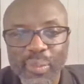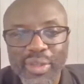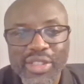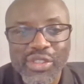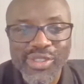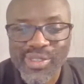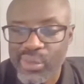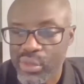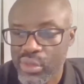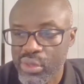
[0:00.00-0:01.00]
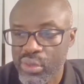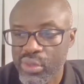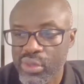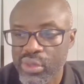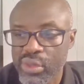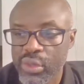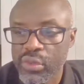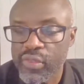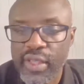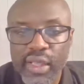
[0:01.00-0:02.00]
pleasure to
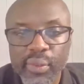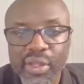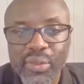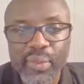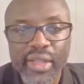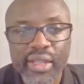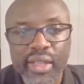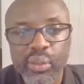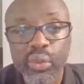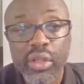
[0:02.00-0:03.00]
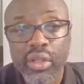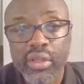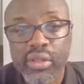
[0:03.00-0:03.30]
find a way to make that work